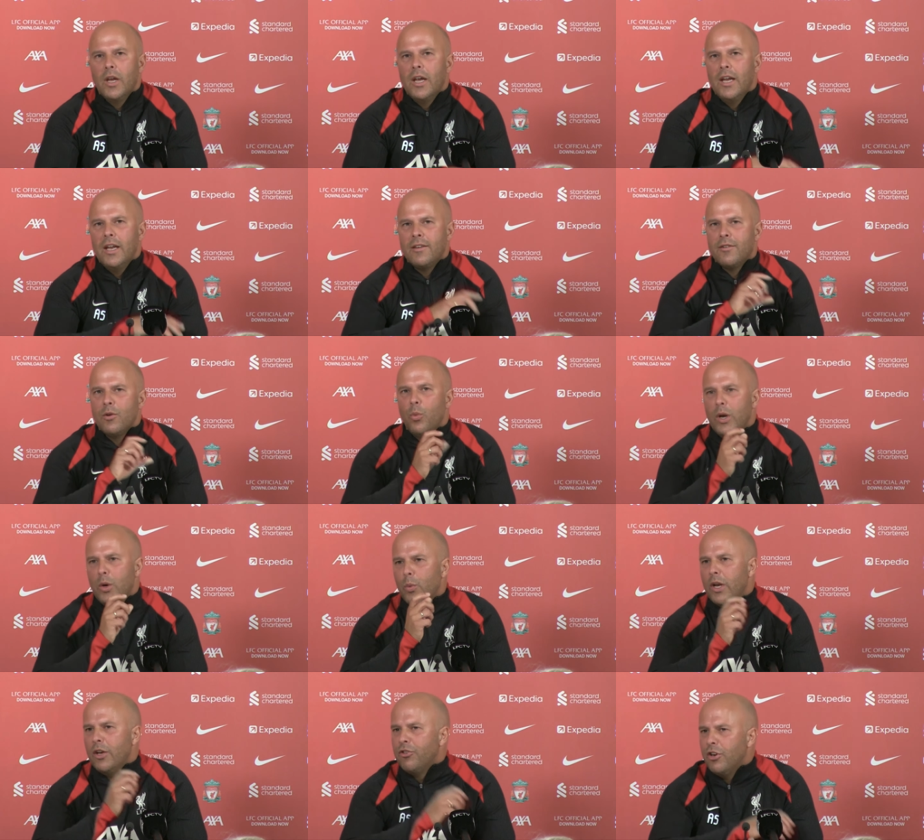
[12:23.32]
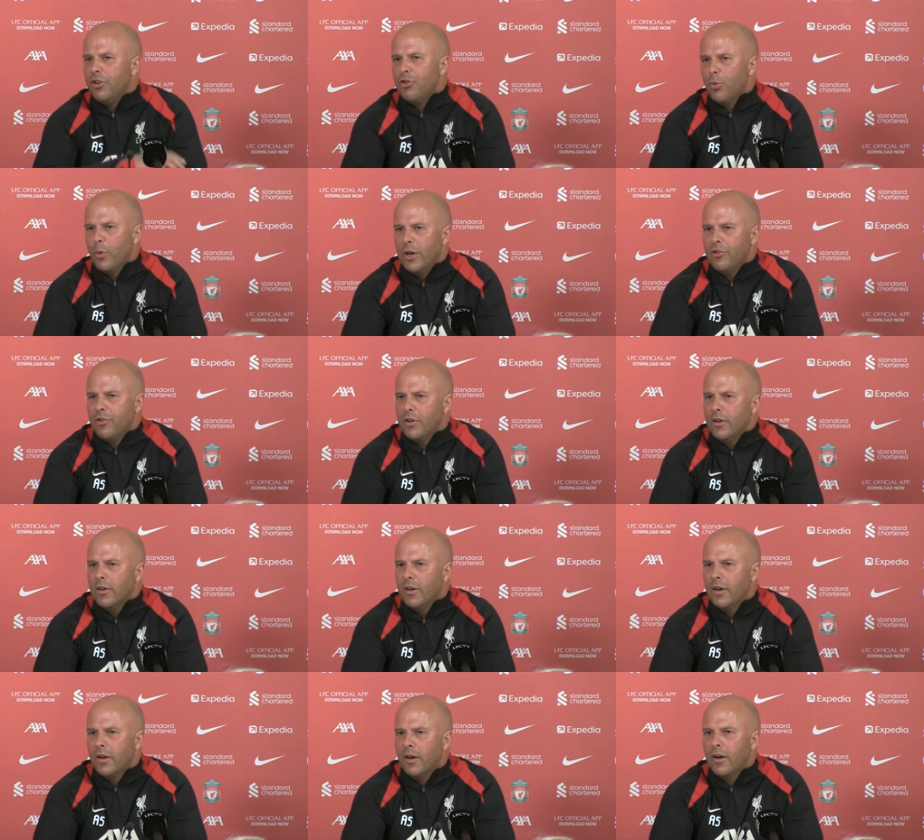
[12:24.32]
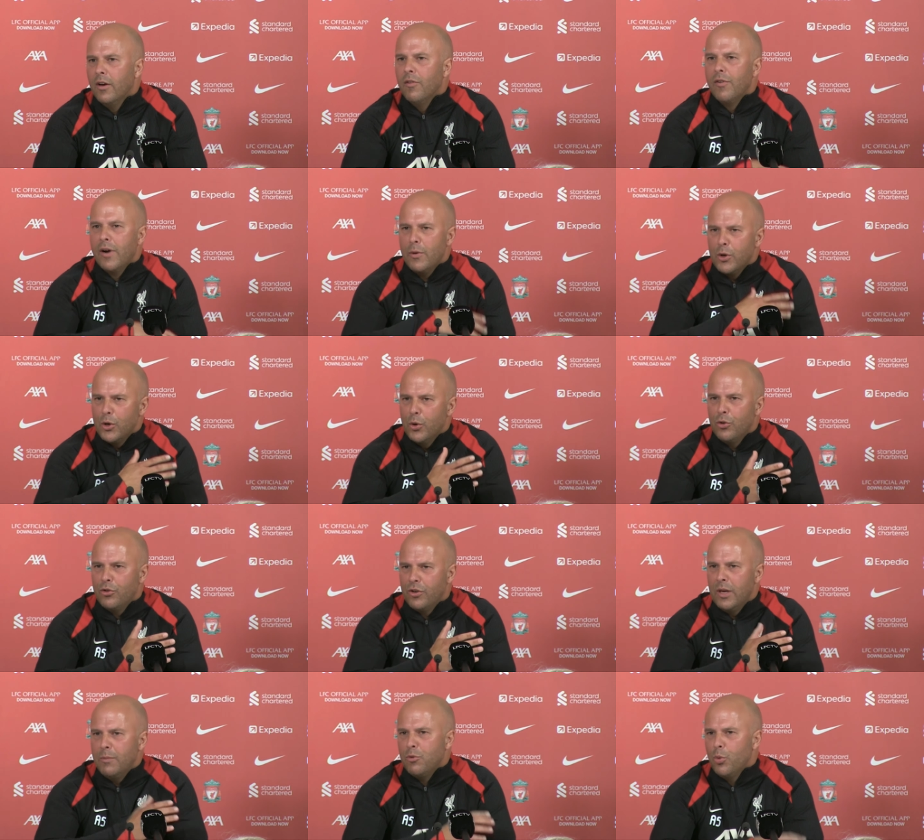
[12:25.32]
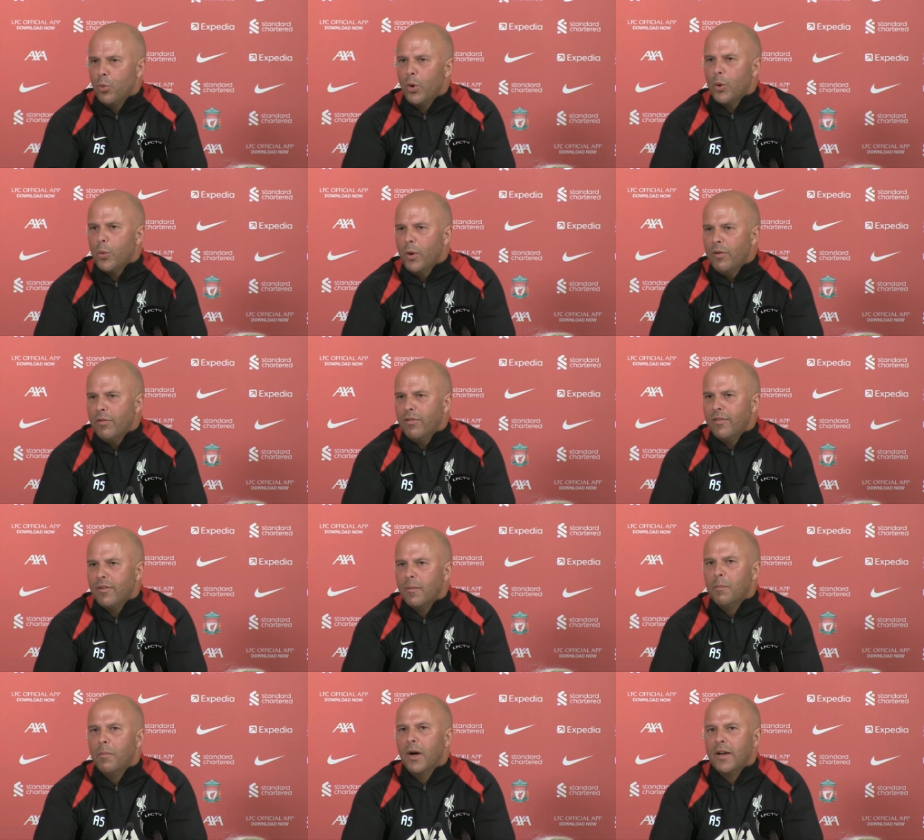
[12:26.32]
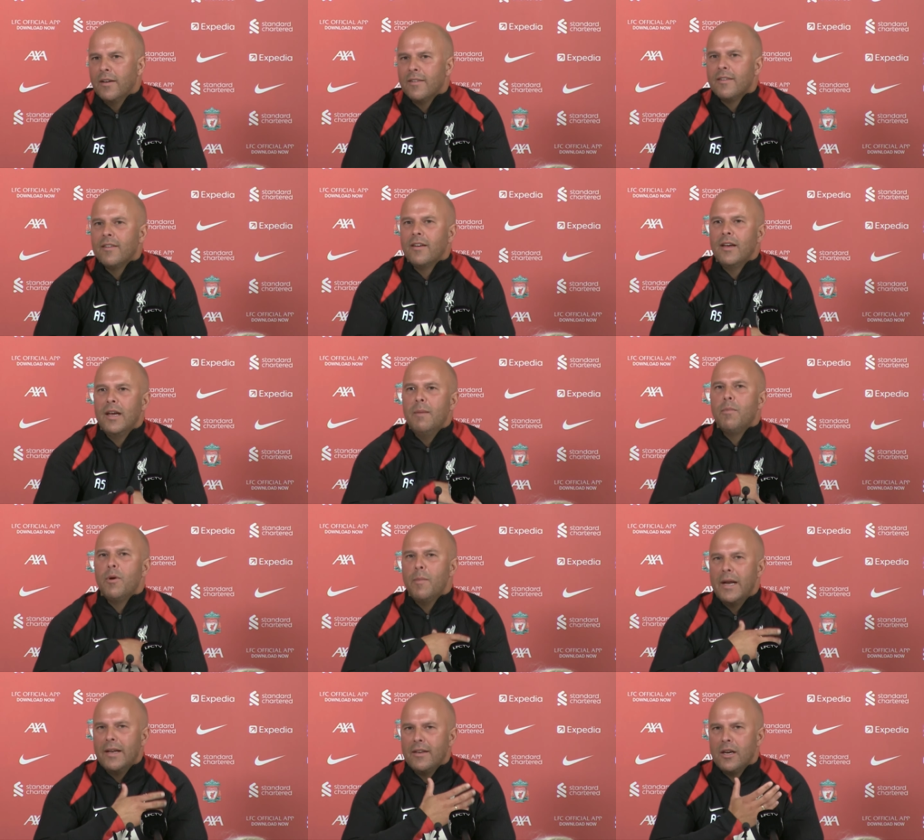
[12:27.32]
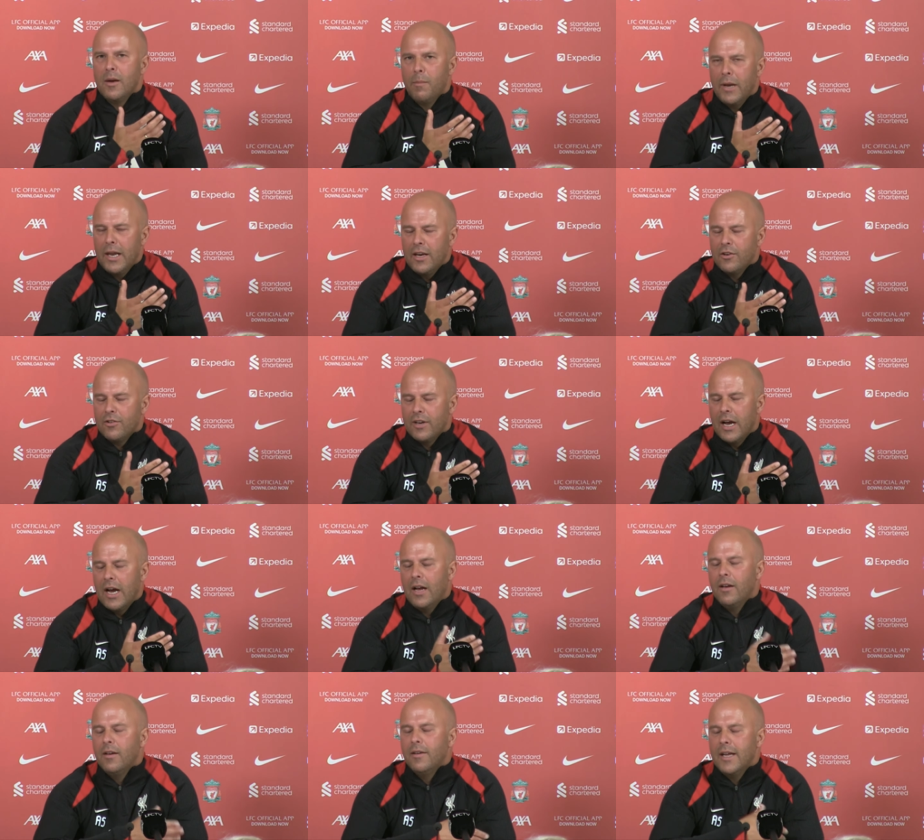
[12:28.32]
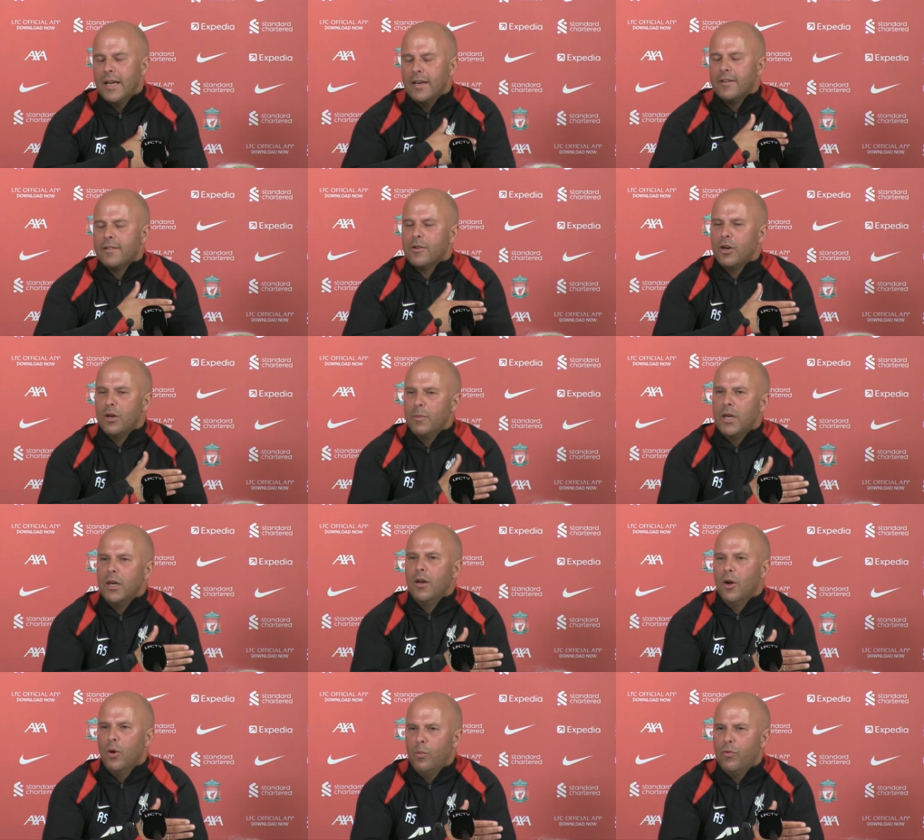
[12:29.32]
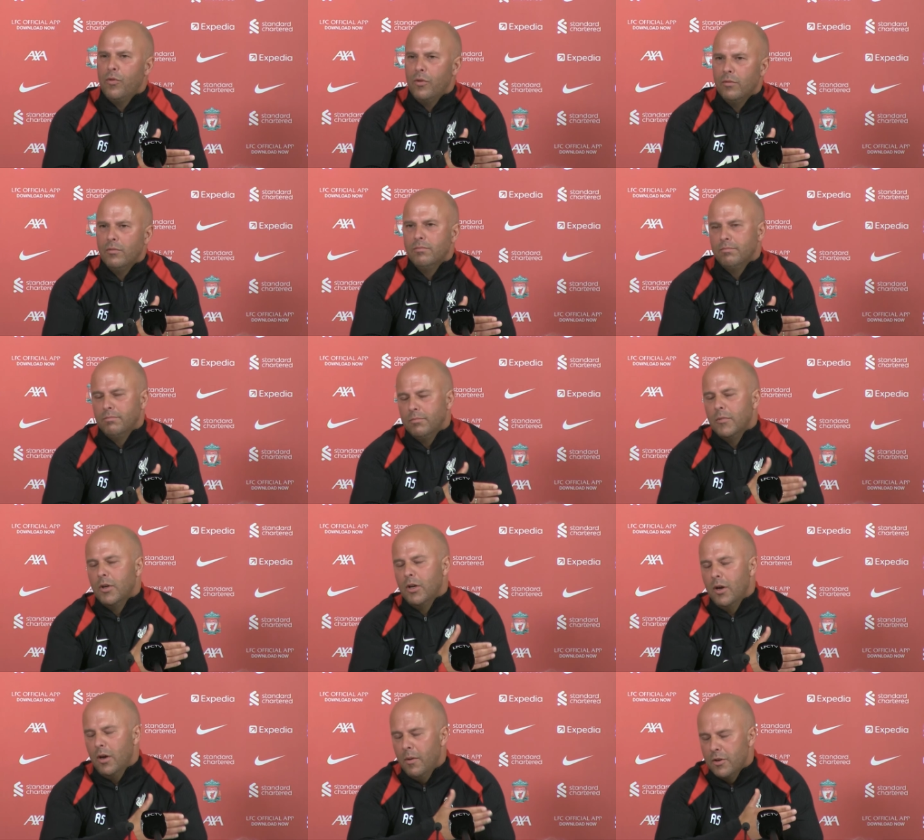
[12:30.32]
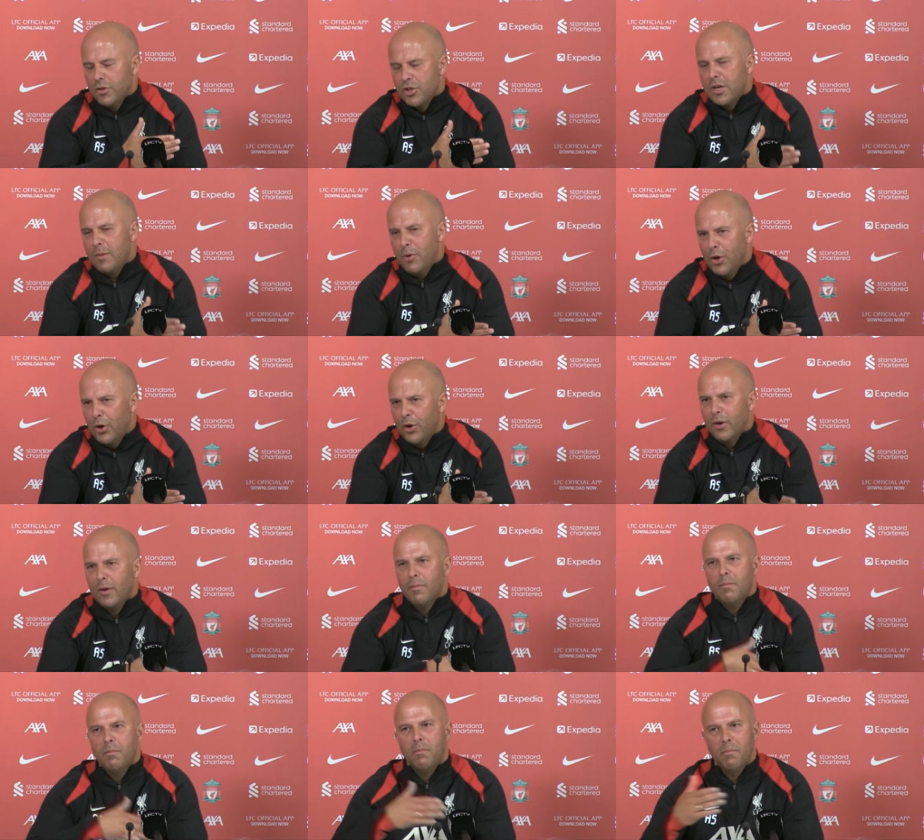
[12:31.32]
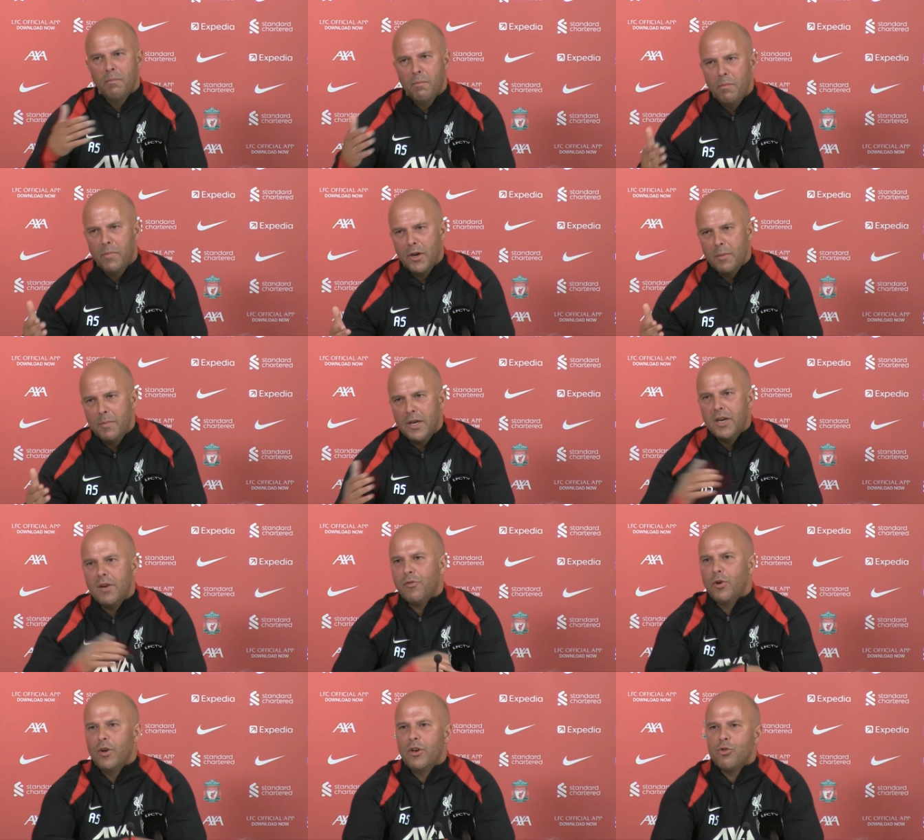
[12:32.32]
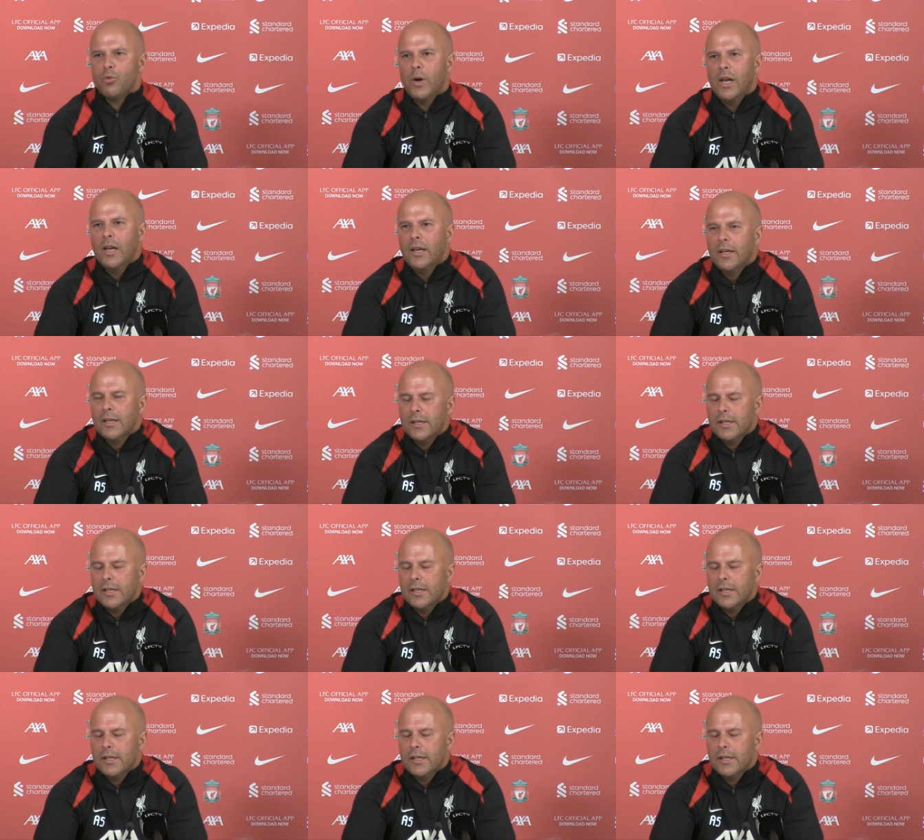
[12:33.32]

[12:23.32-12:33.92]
it's a win-win situation. Uh, a very good team to work with, but implementing a playing style that is going to be hopeful, uh, similar, but a bit different as well.